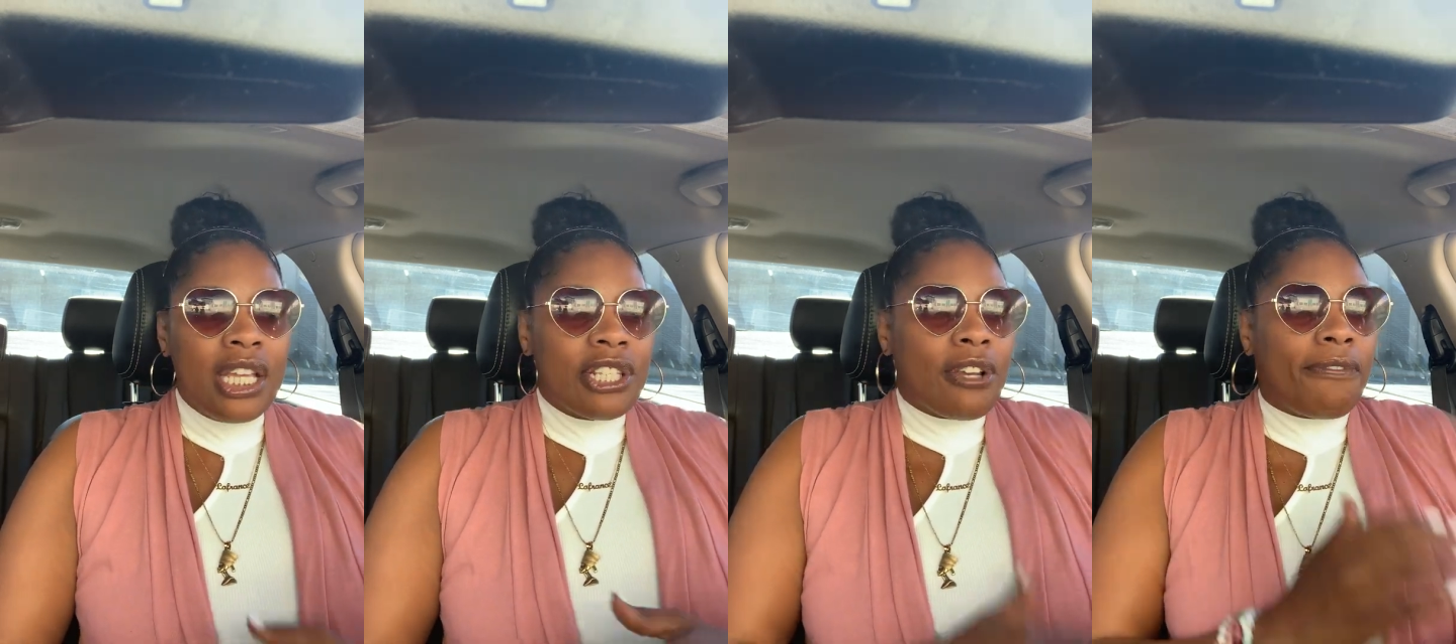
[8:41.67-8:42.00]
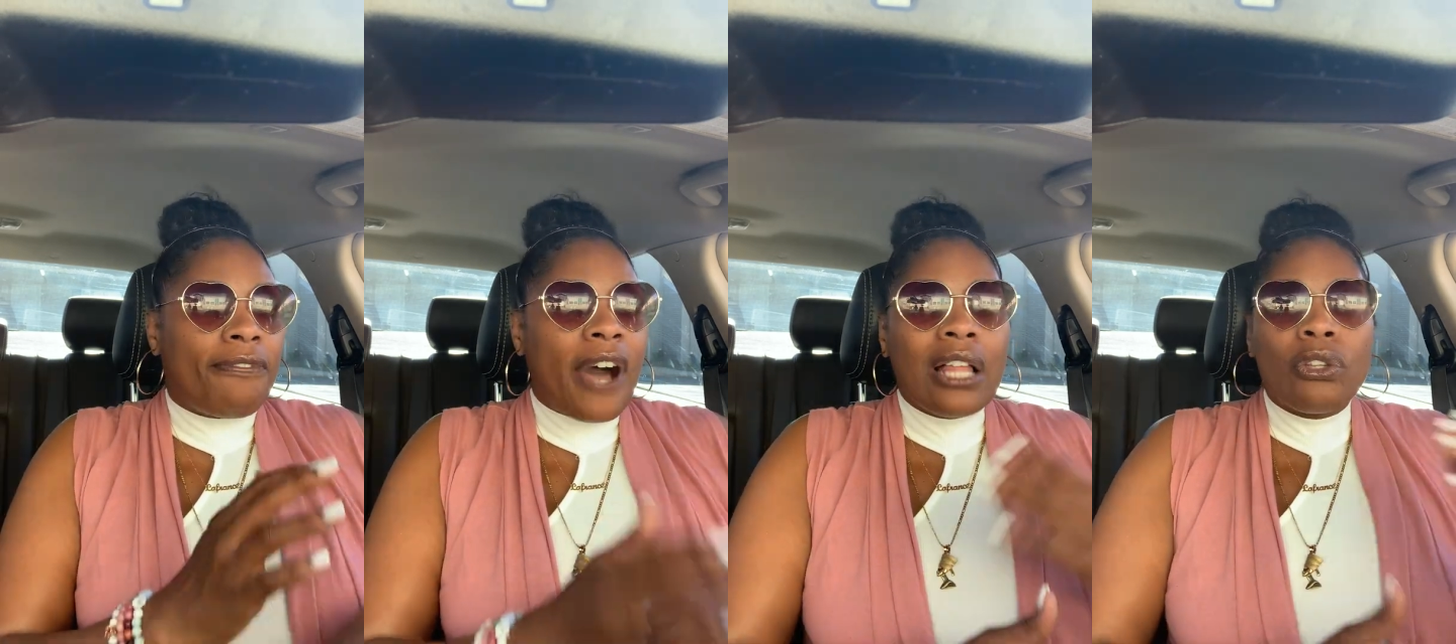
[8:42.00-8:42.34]
to
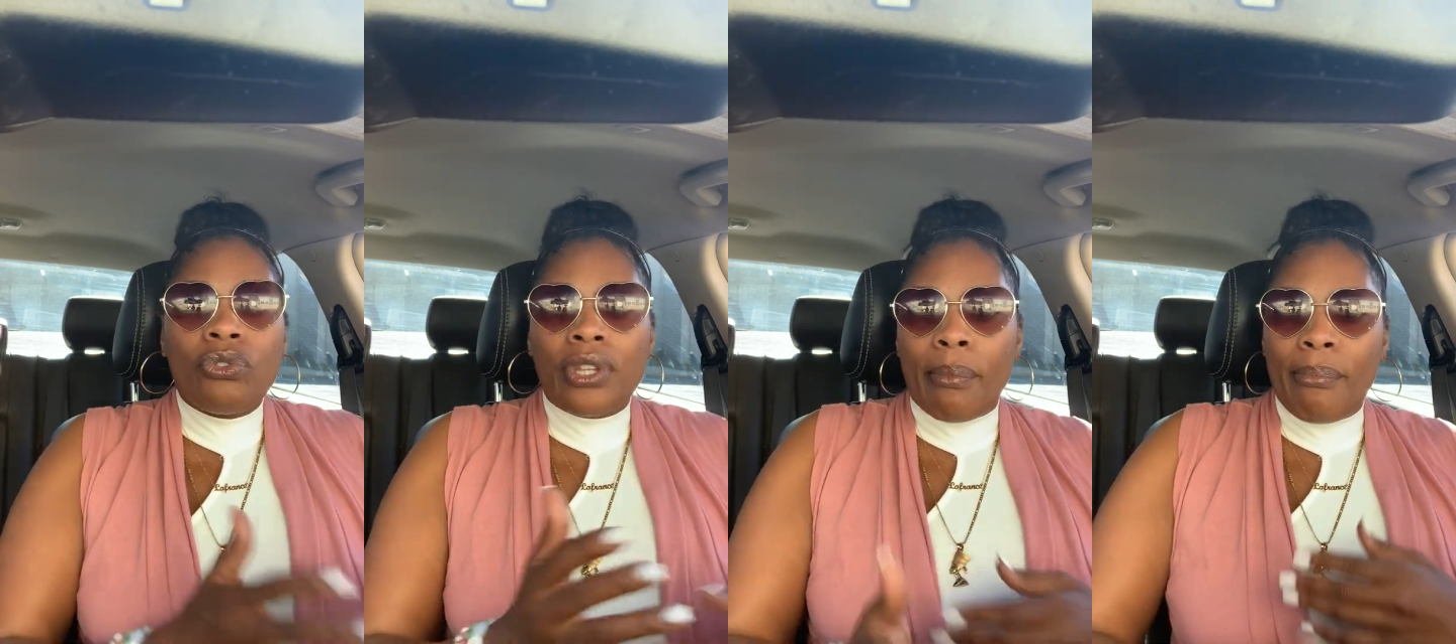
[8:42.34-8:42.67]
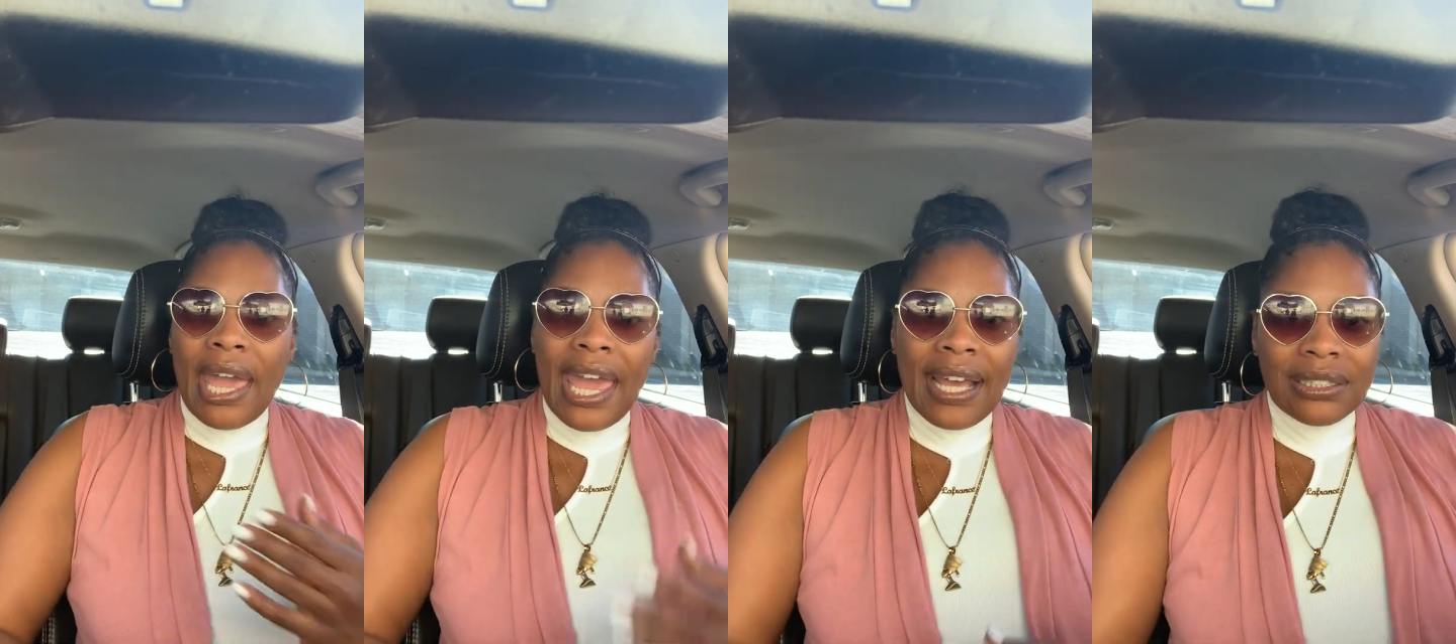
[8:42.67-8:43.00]
follow the
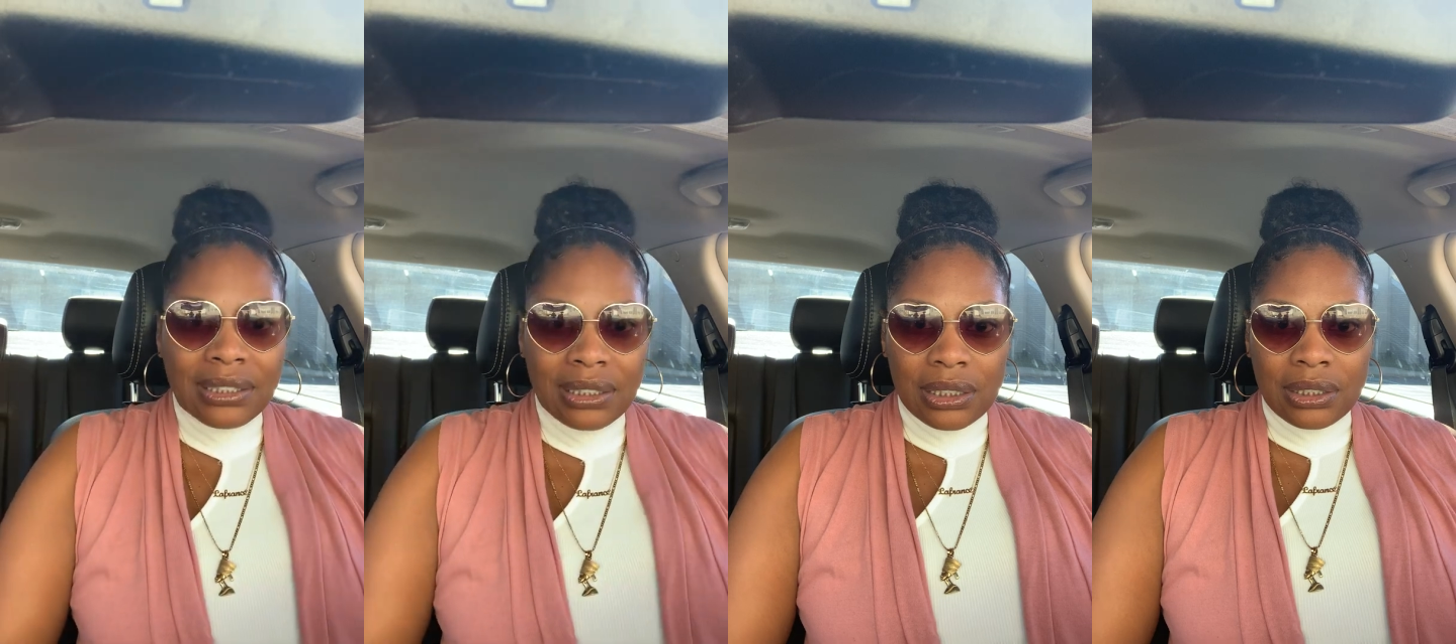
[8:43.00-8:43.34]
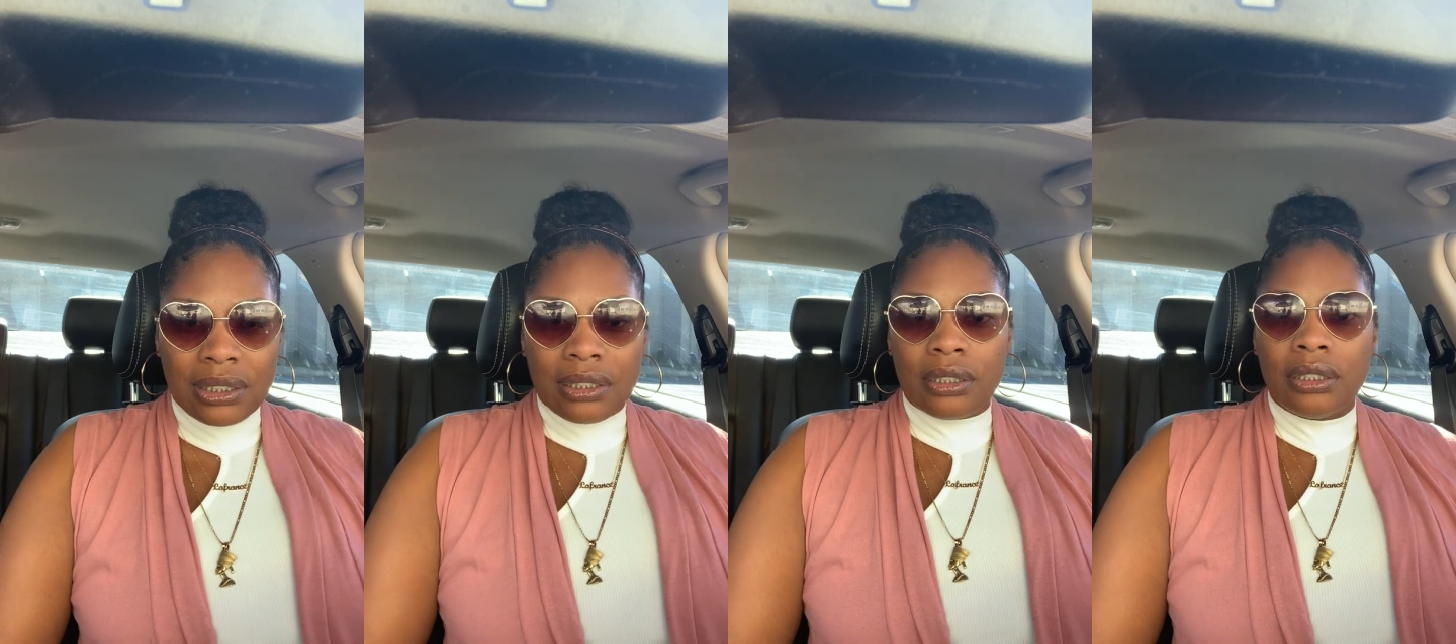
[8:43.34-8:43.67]

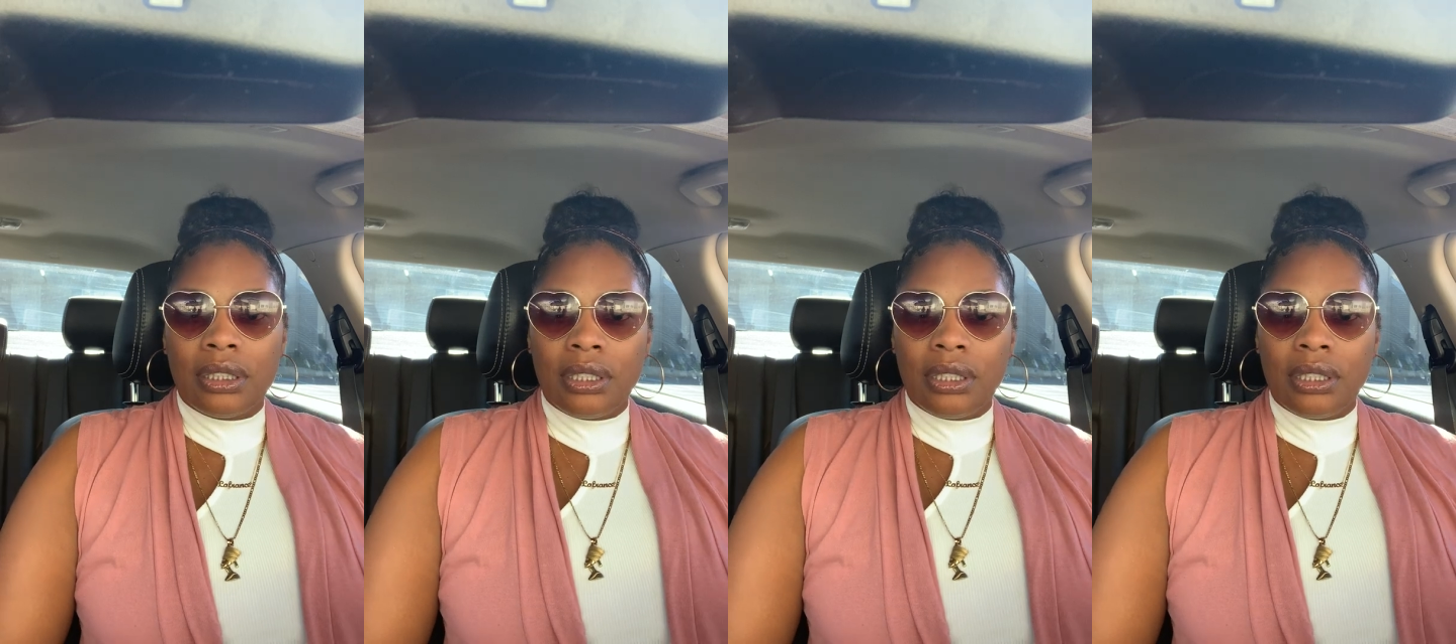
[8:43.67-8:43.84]
masses.